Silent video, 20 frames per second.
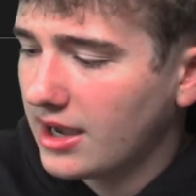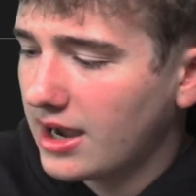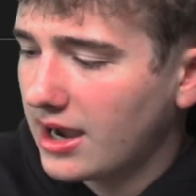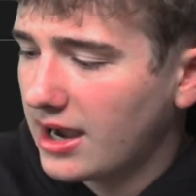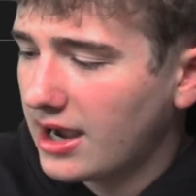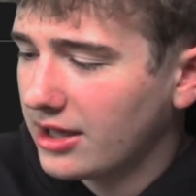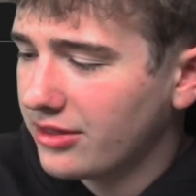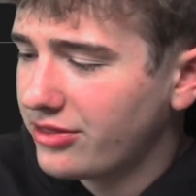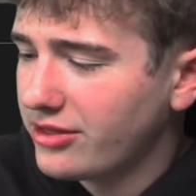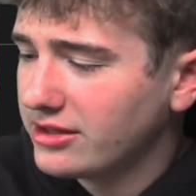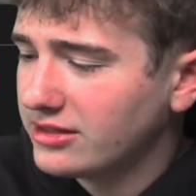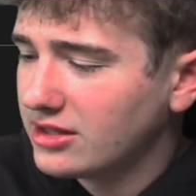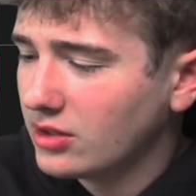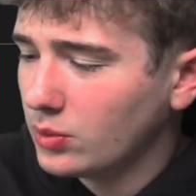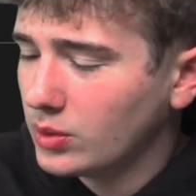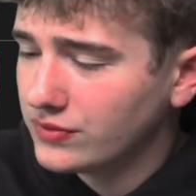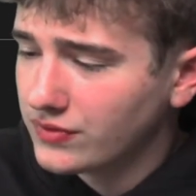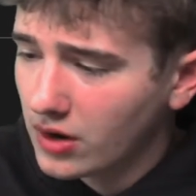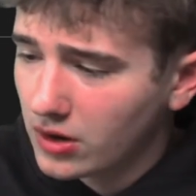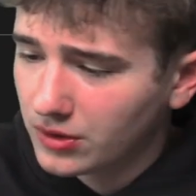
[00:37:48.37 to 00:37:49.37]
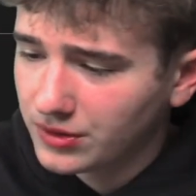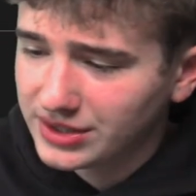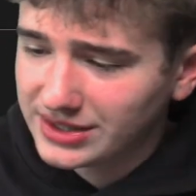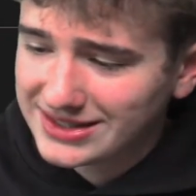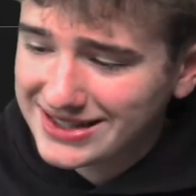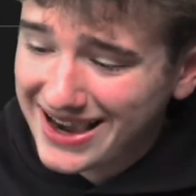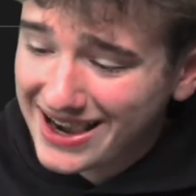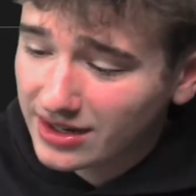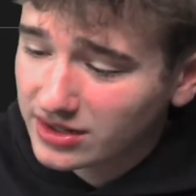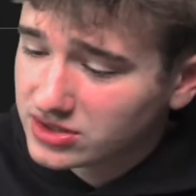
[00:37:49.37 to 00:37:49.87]
I think that we've already
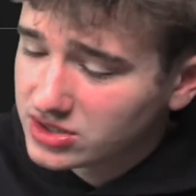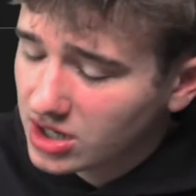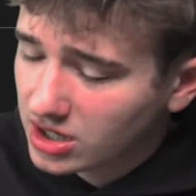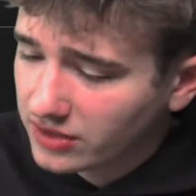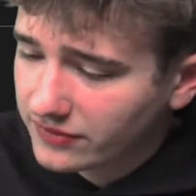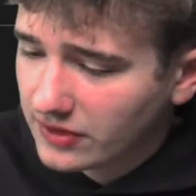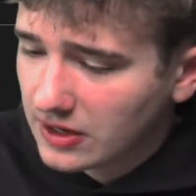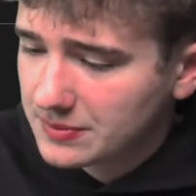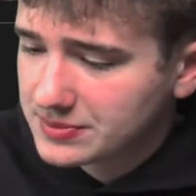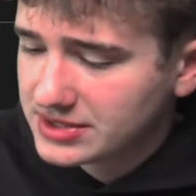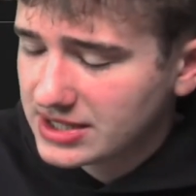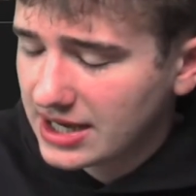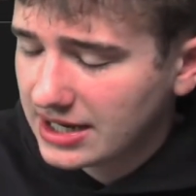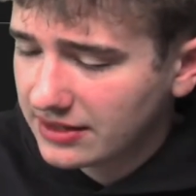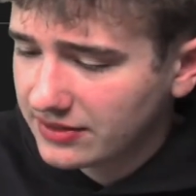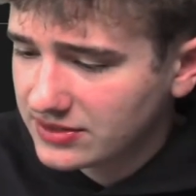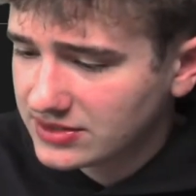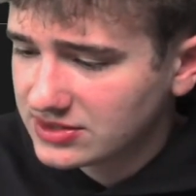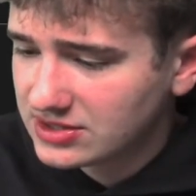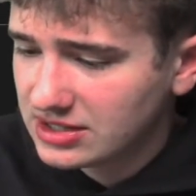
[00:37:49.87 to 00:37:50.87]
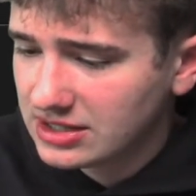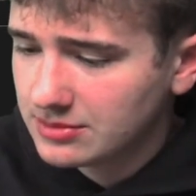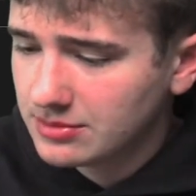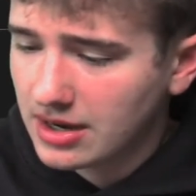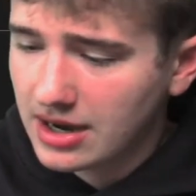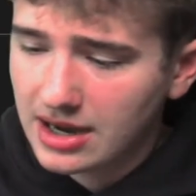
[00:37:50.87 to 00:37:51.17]
got a ton of upside on this team.